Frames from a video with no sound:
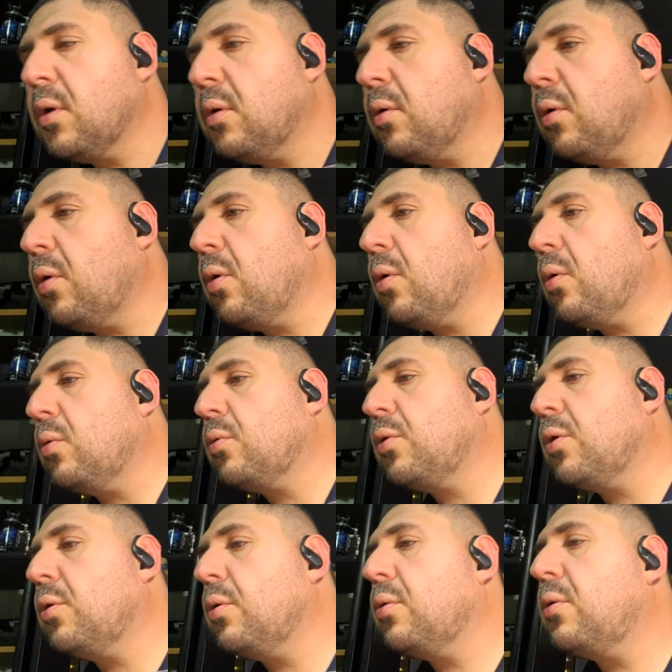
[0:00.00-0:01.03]
oh,
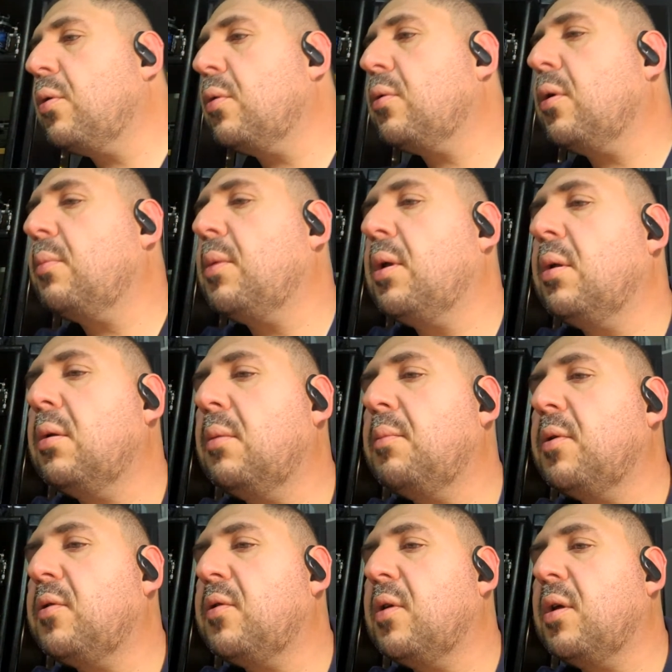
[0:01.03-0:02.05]
dude, don't tell me. Let
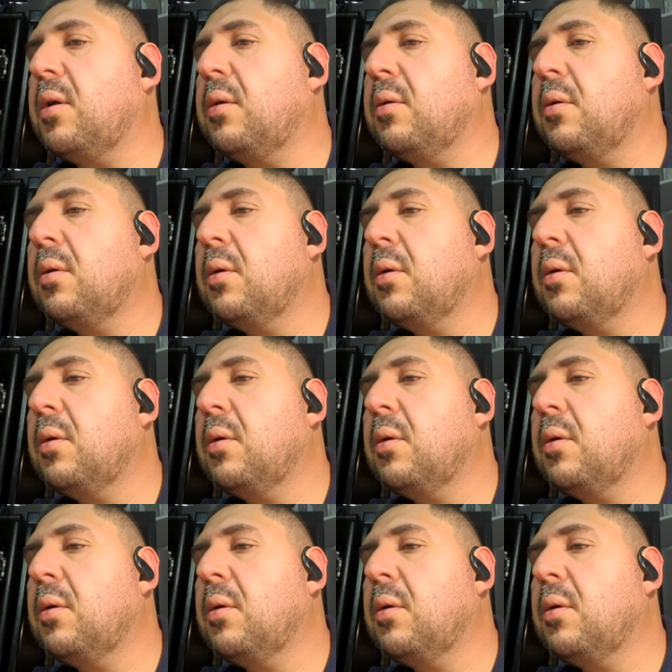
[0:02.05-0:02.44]
me see.